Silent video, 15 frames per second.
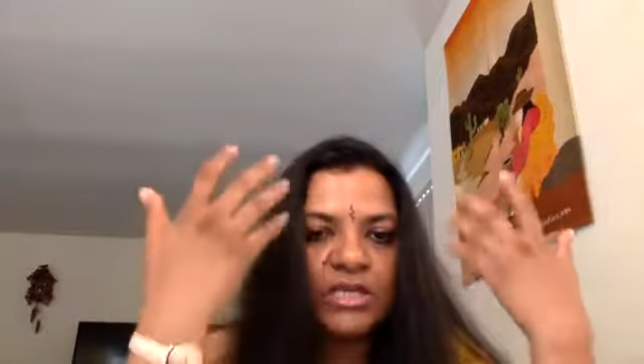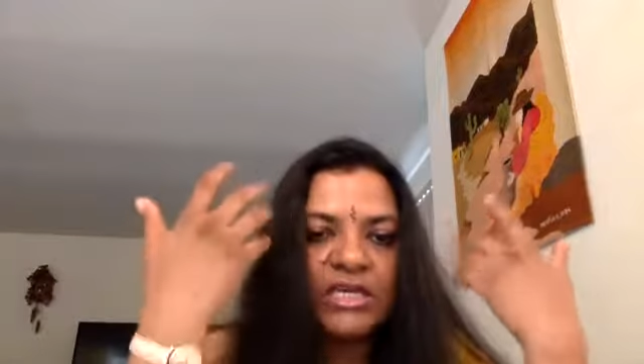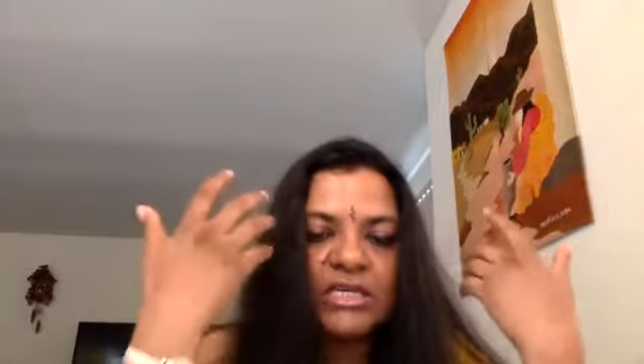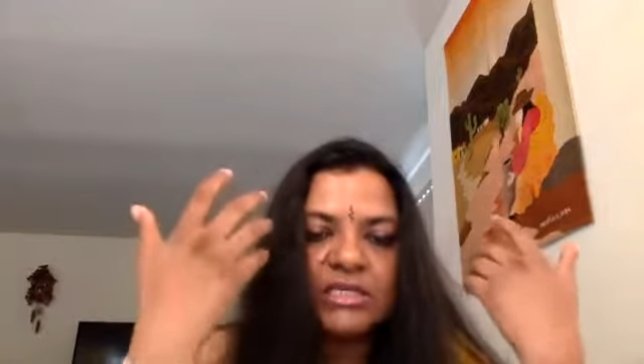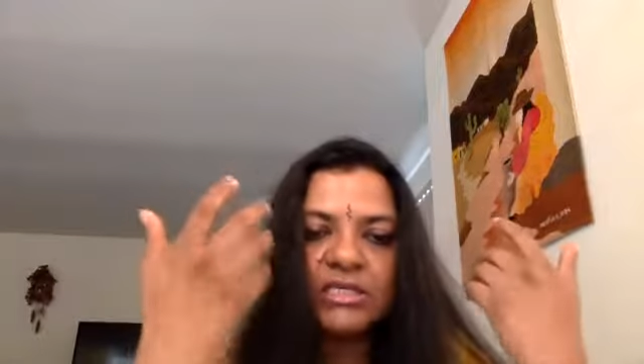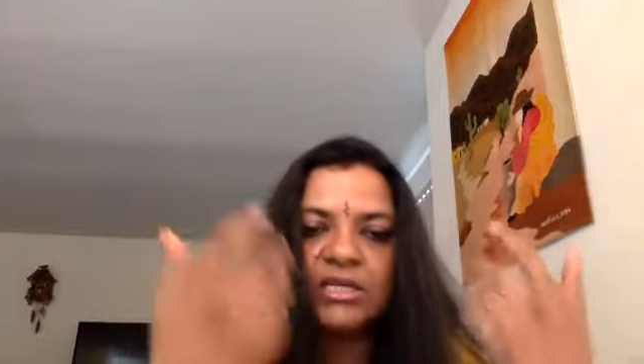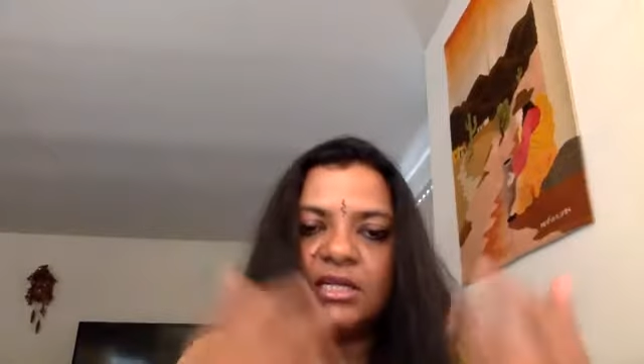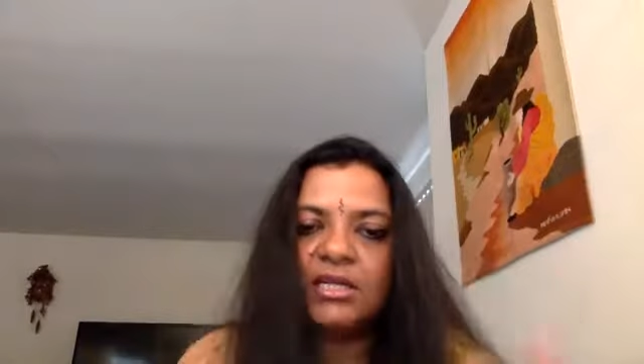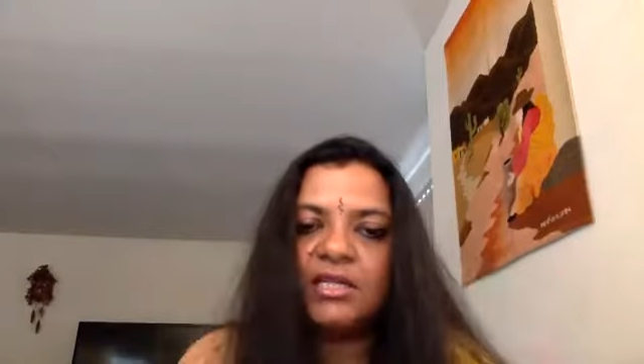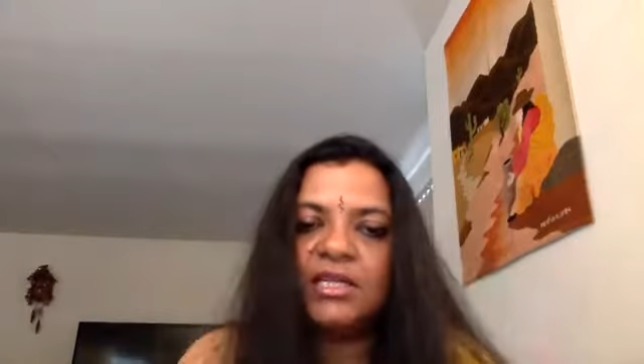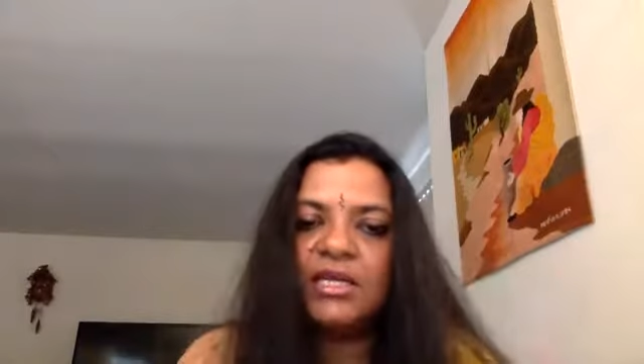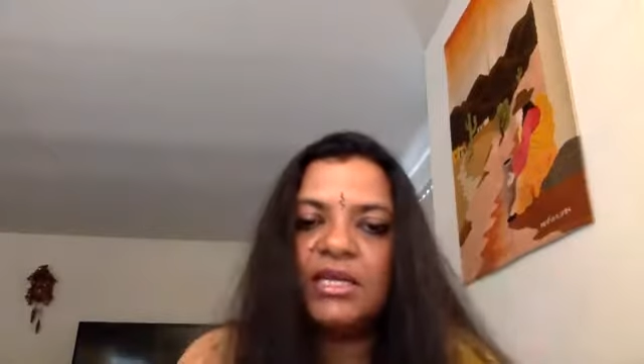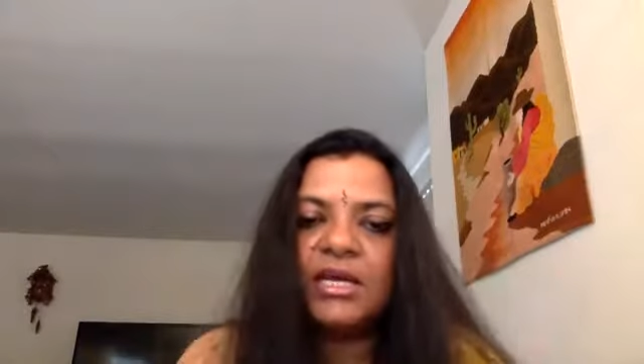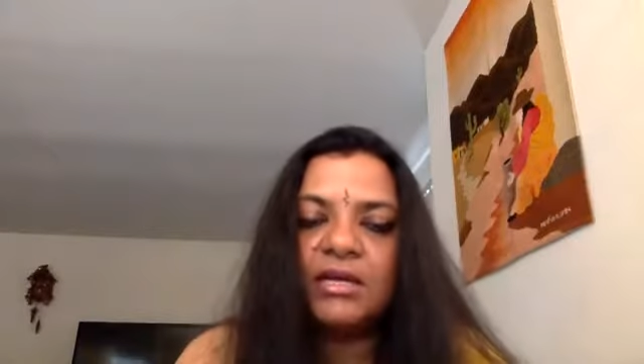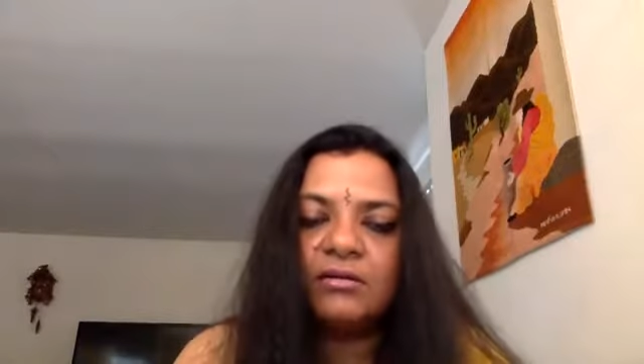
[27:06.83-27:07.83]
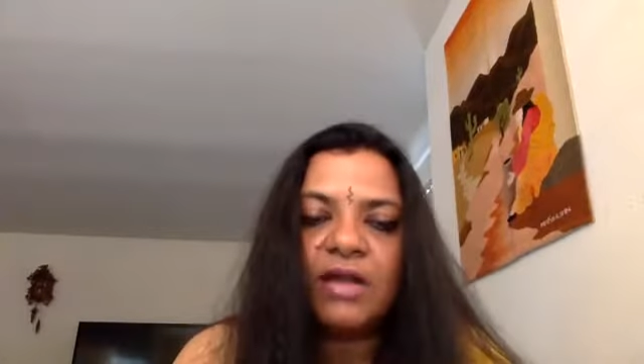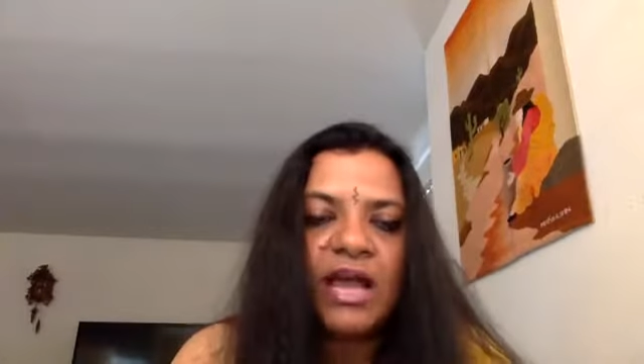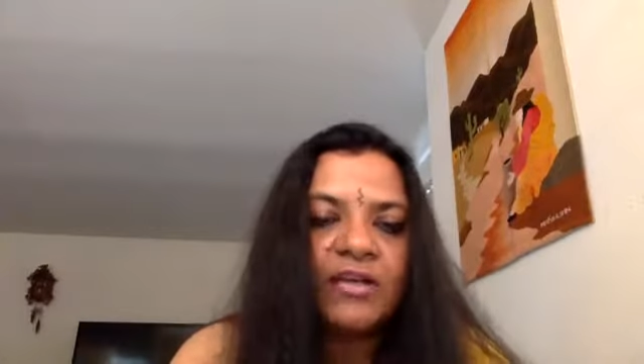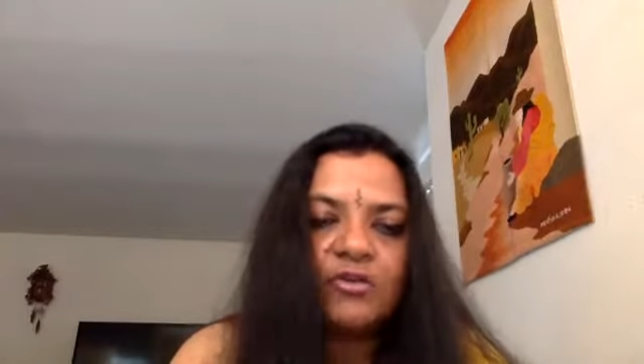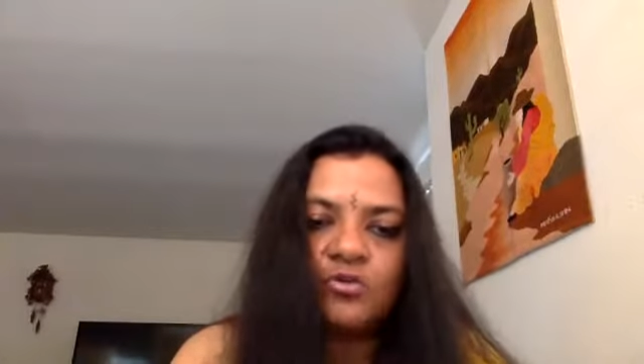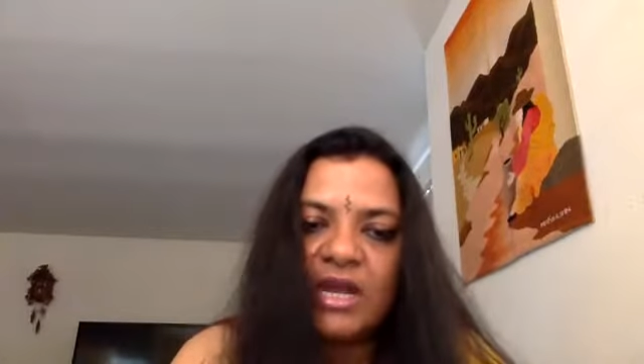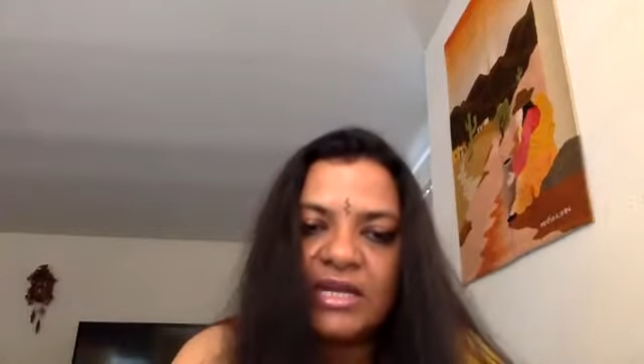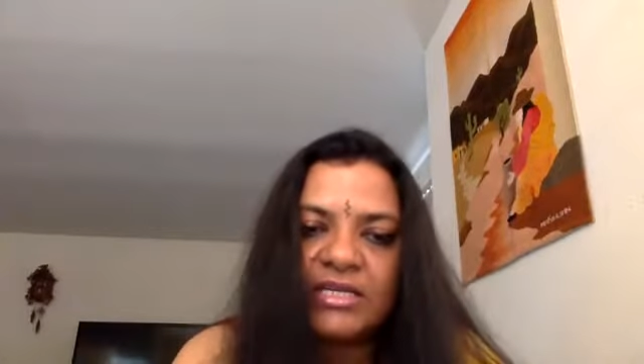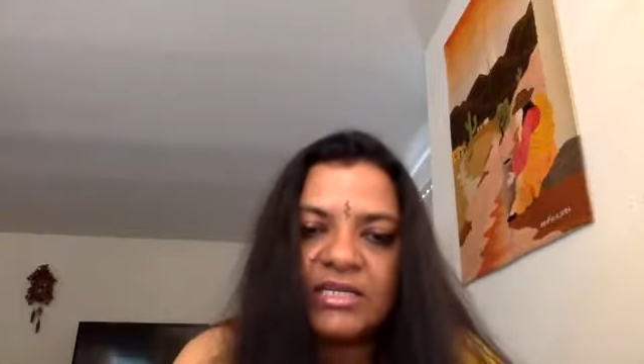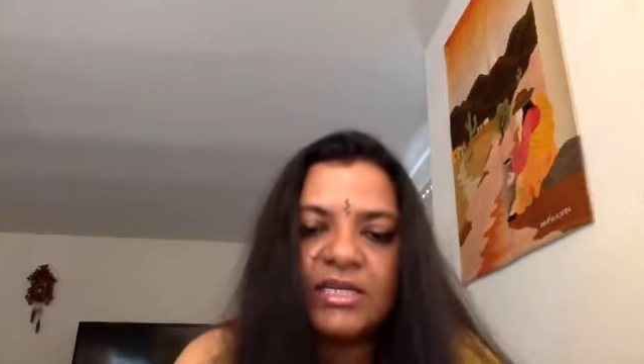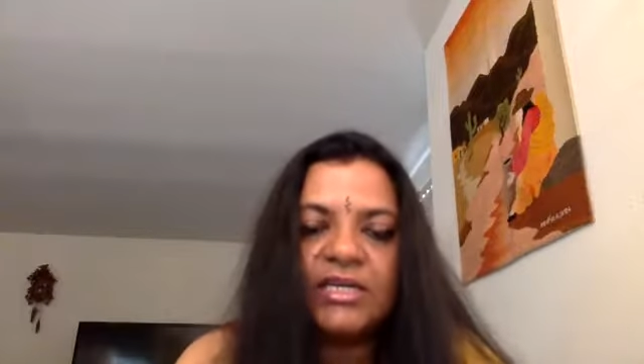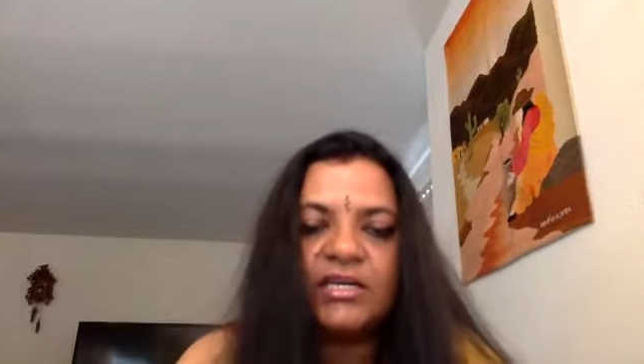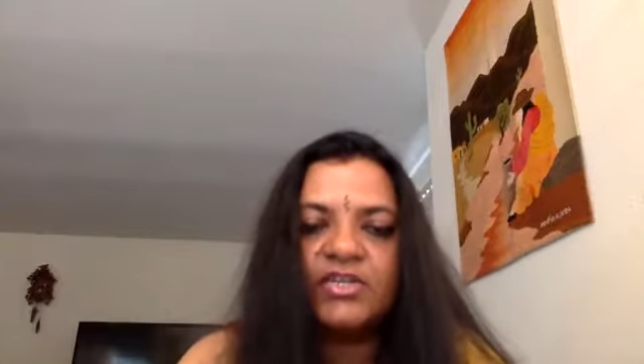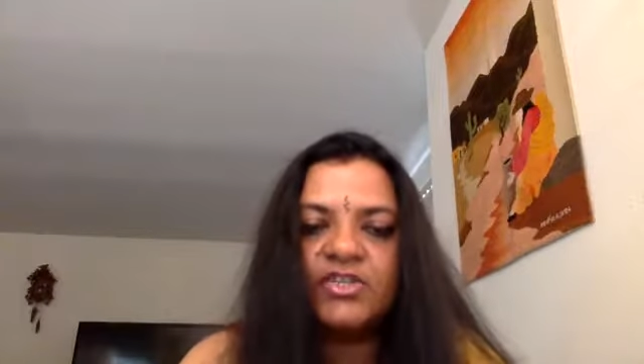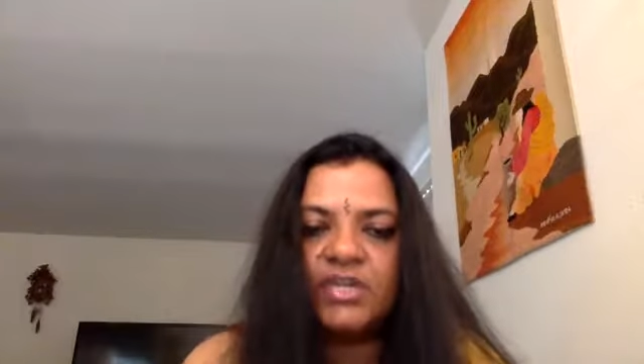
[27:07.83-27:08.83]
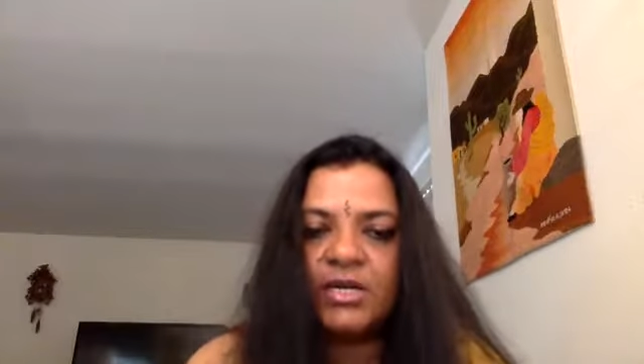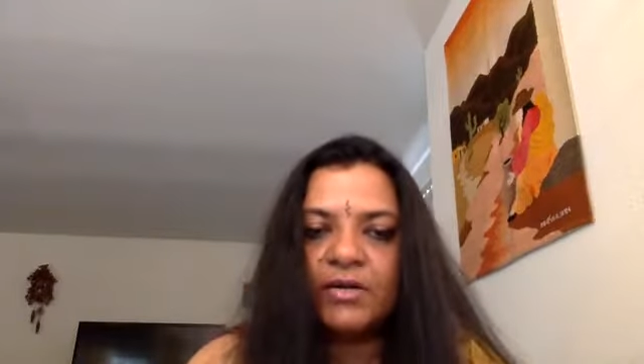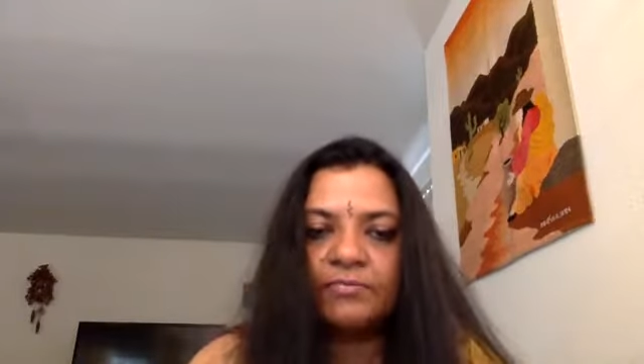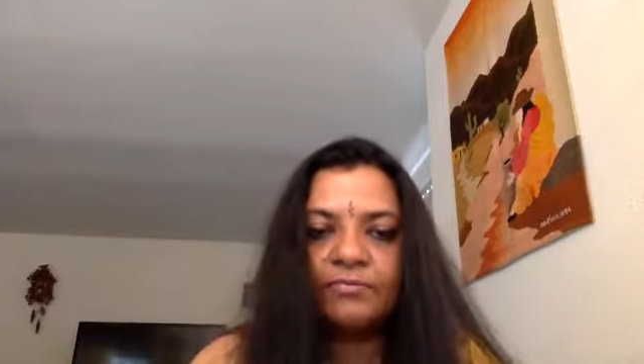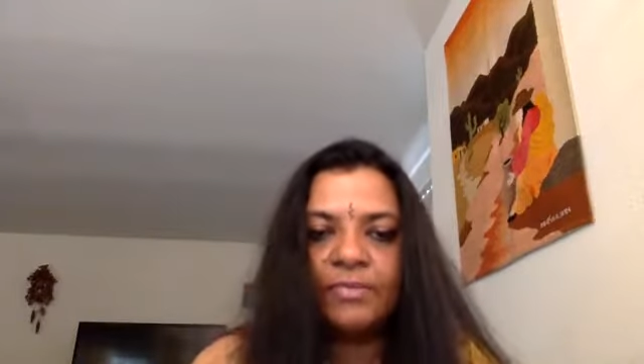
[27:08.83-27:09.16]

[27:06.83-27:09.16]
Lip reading: thinks in Hindi and has to write in English and